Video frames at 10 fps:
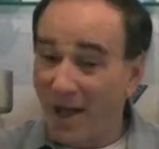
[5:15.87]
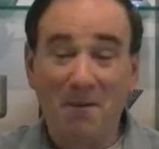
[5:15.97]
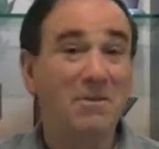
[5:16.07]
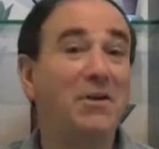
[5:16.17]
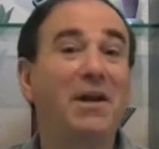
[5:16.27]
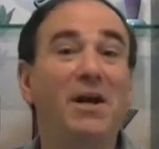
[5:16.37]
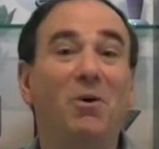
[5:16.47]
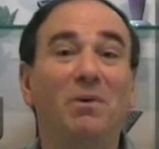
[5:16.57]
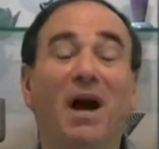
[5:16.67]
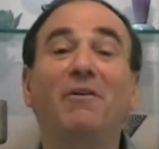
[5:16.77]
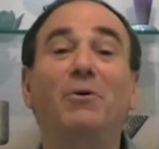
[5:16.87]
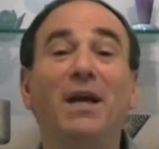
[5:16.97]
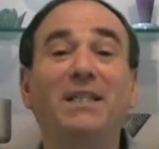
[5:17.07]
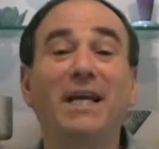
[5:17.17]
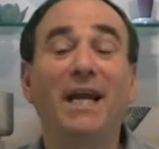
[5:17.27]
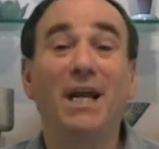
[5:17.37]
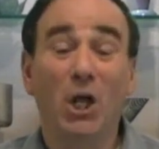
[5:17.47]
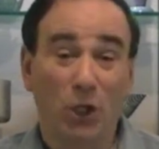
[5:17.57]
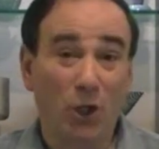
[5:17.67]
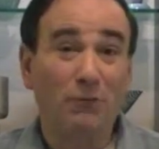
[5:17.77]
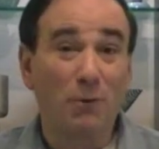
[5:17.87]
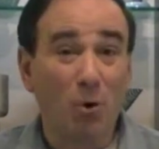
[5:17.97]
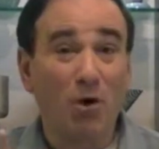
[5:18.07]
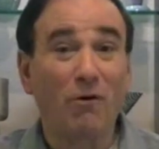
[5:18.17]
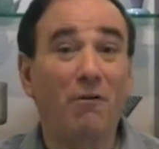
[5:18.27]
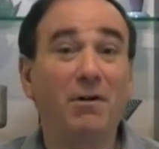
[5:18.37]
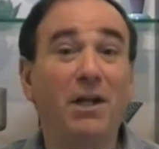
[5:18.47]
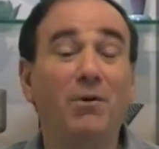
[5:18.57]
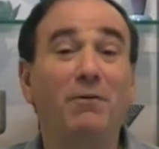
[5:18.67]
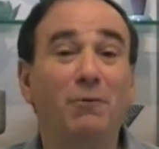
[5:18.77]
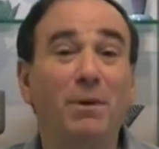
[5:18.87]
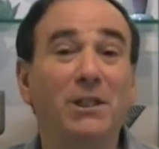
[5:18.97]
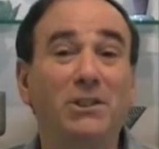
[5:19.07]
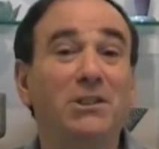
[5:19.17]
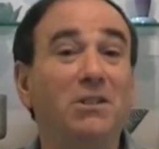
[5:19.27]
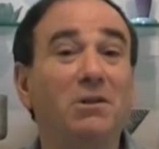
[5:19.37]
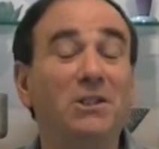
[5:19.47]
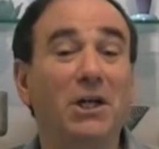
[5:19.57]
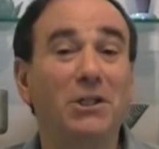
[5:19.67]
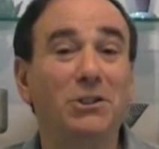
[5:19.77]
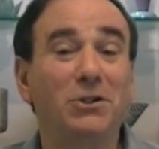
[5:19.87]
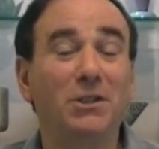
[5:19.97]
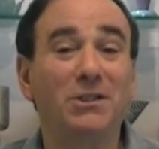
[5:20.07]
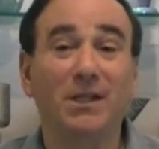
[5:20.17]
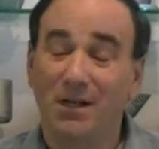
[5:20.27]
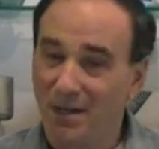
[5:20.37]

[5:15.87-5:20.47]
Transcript: I'm there to help. Have a great day. Look for more of our video information series on insurance